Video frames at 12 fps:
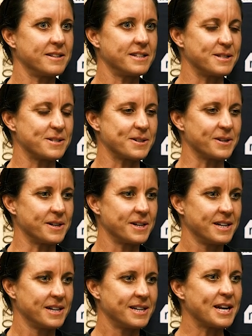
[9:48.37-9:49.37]
And so
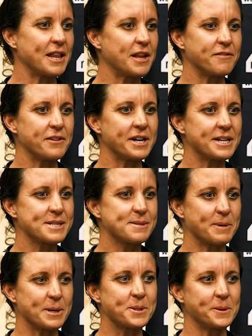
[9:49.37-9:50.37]
they're very
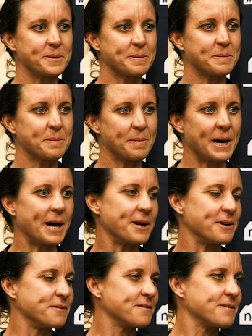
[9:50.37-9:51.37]
special part of